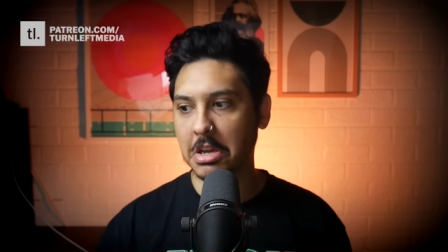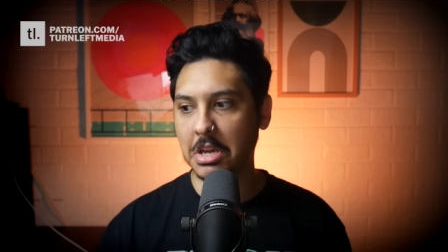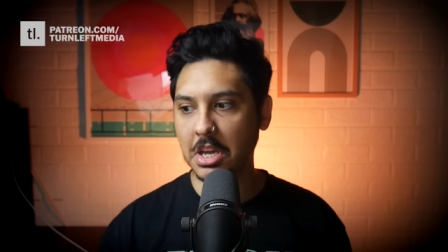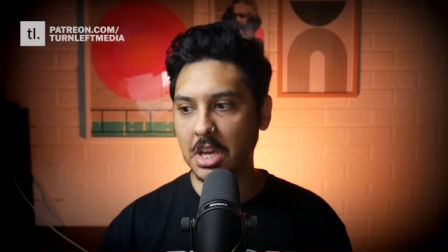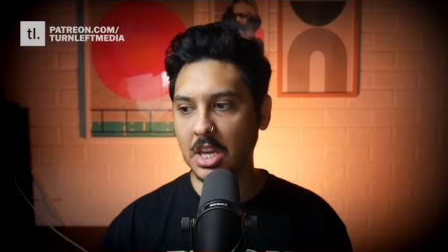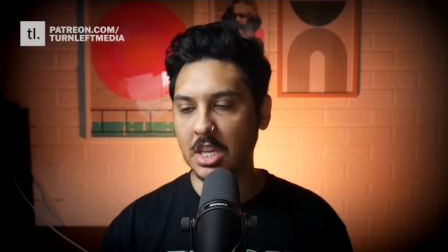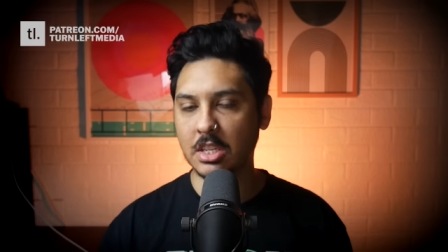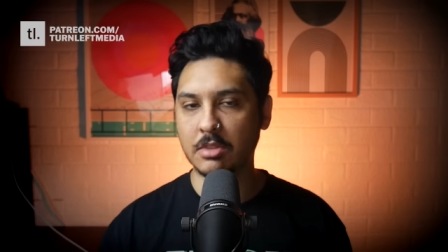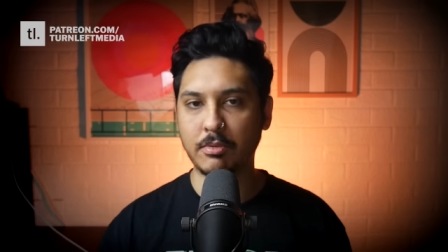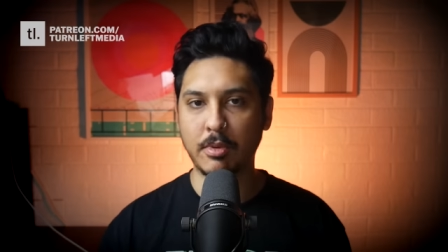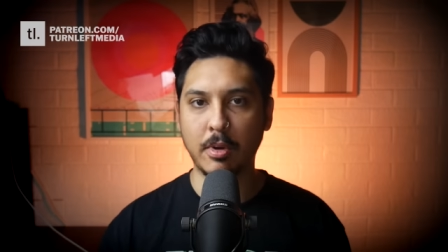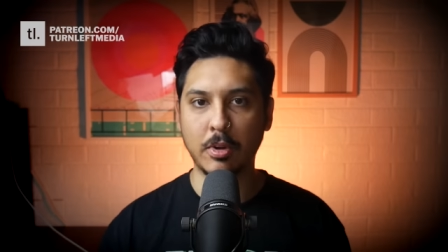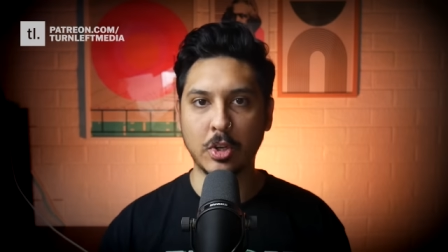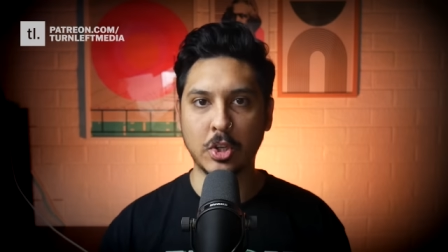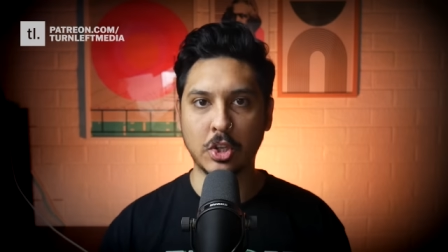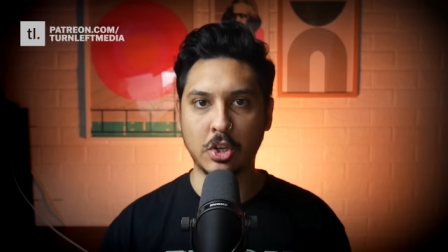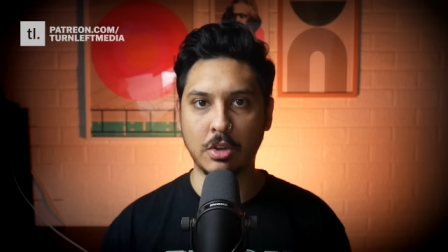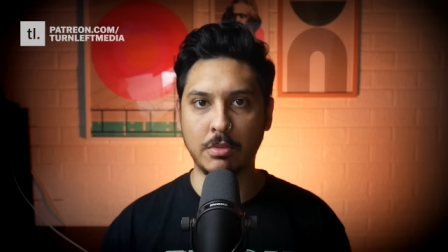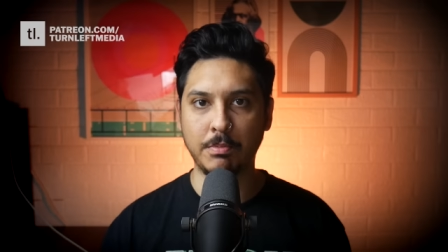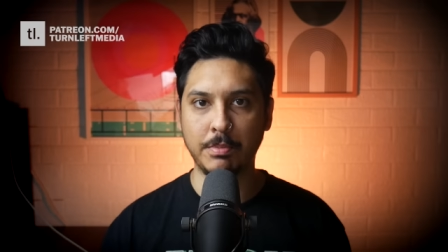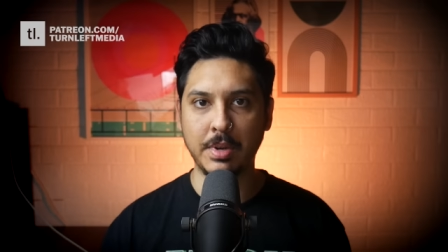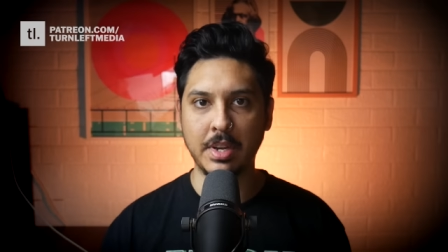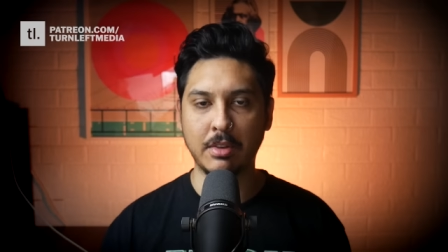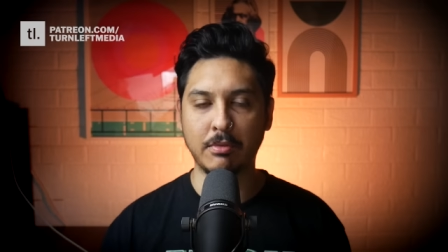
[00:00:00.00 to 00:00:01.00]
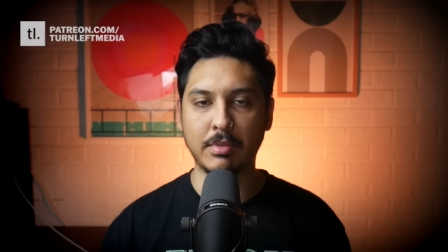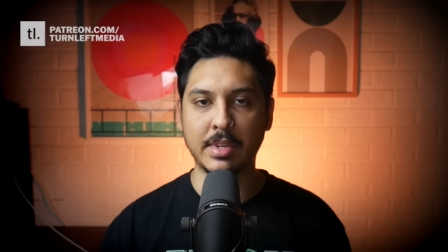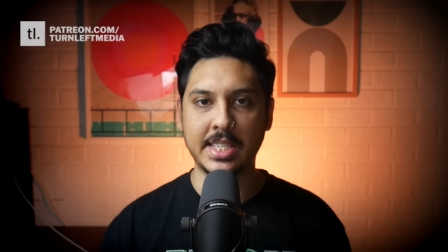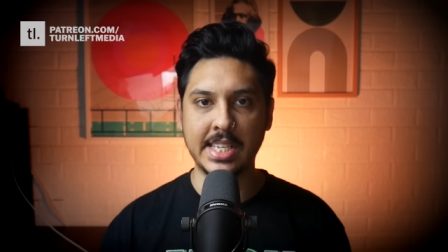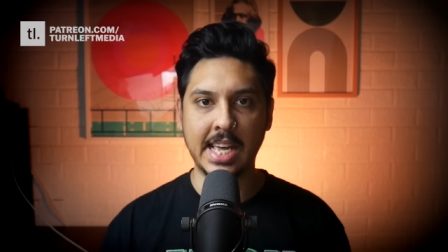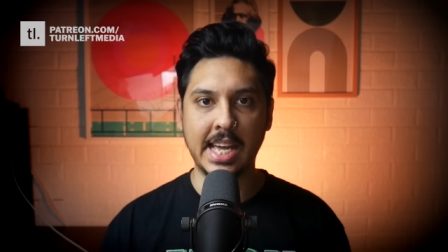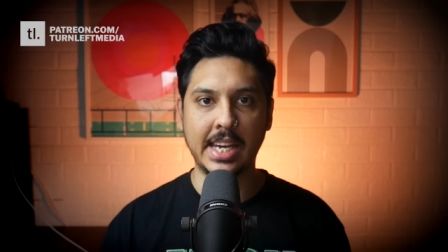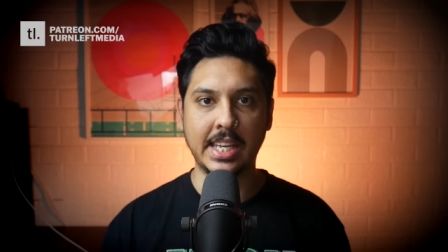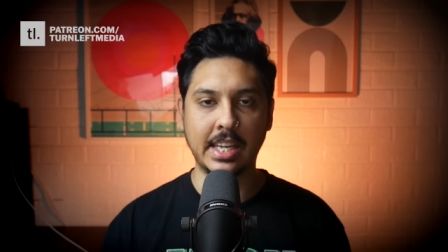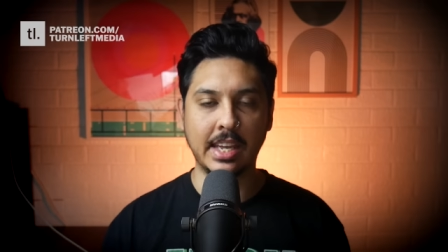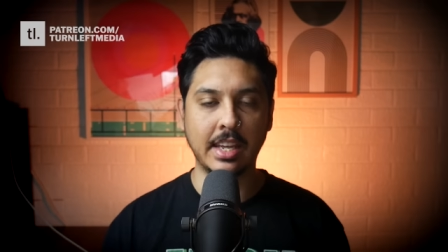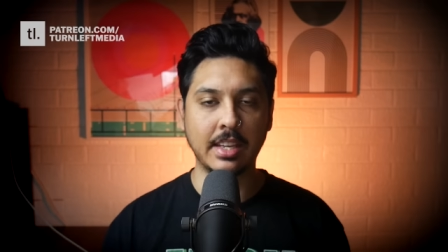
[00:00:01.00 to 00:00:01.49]
Israel shouldn't be
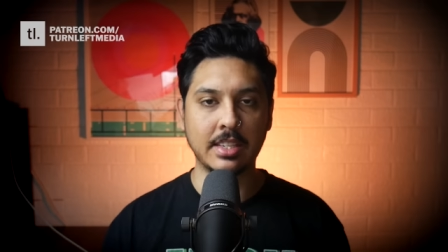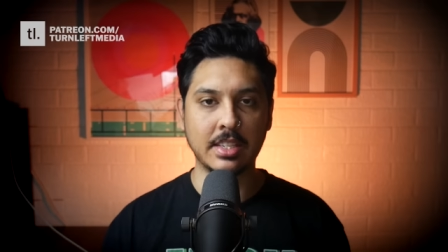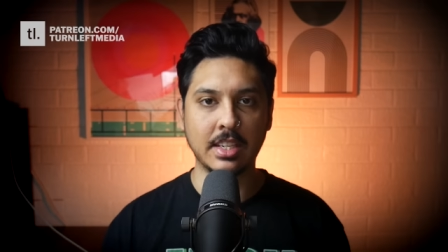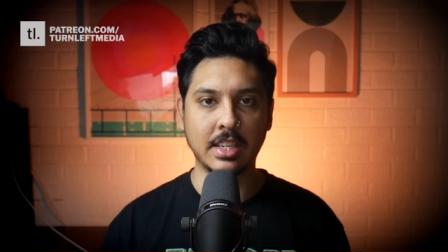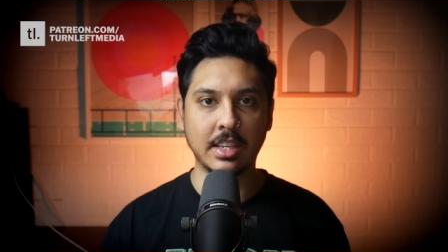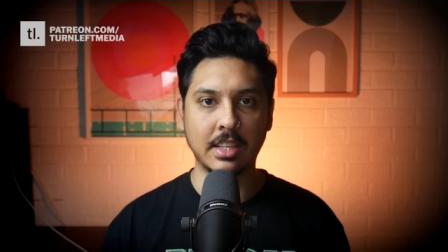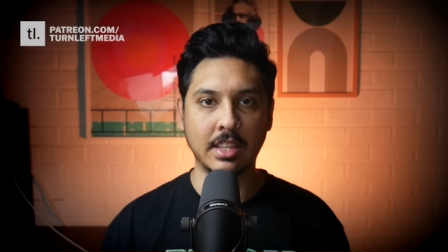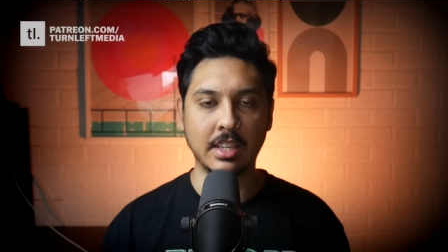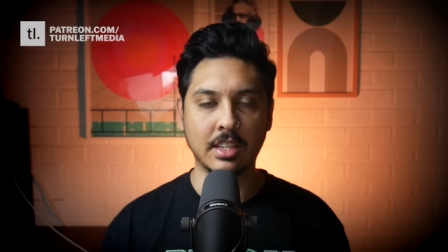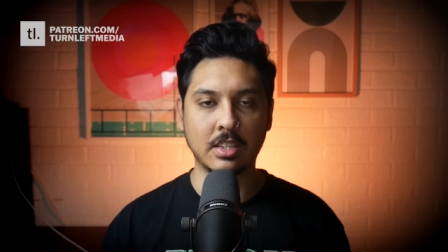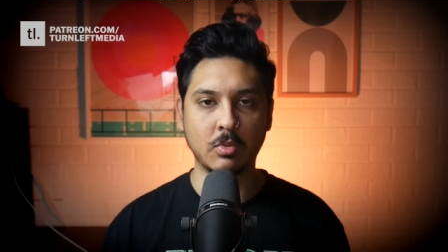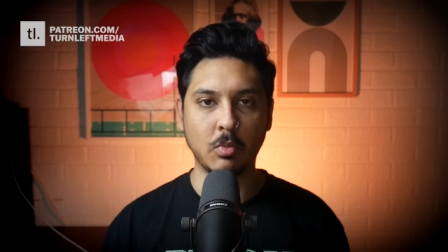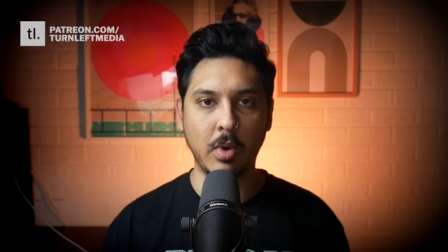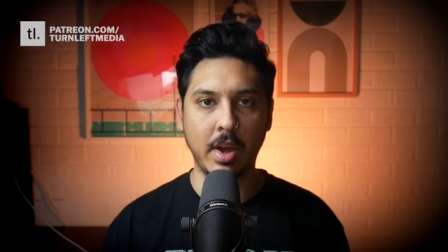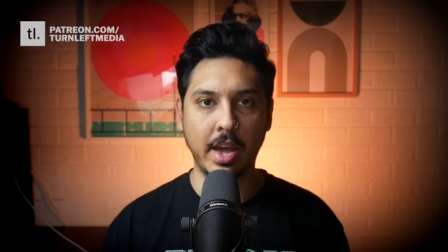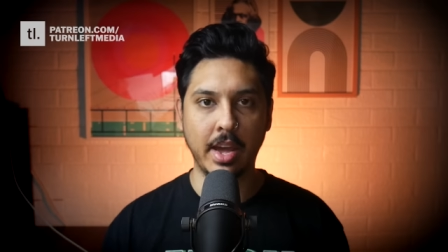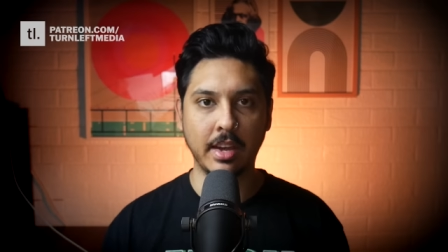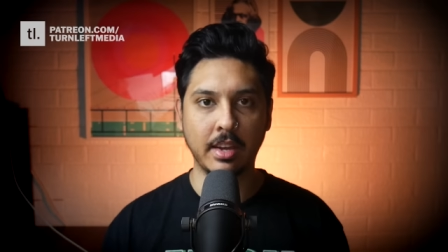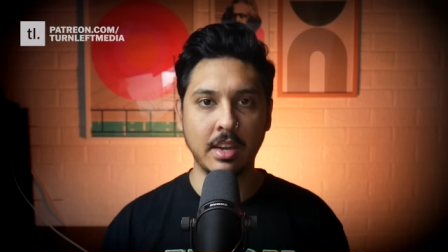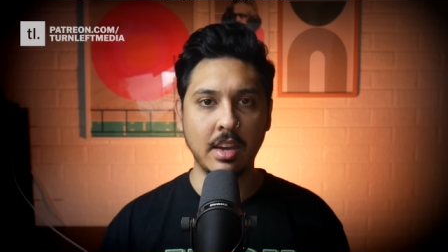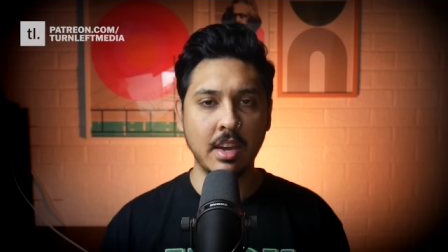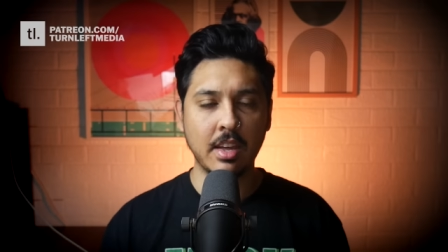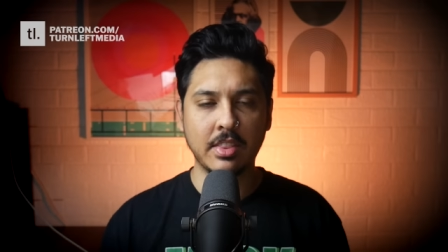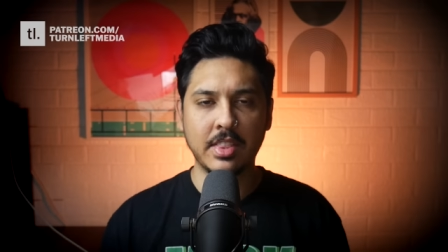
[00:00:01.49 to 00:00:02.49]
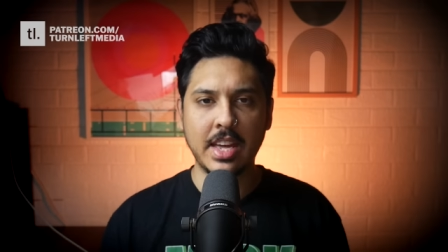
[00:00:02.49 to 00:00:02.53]
retaliating in this way.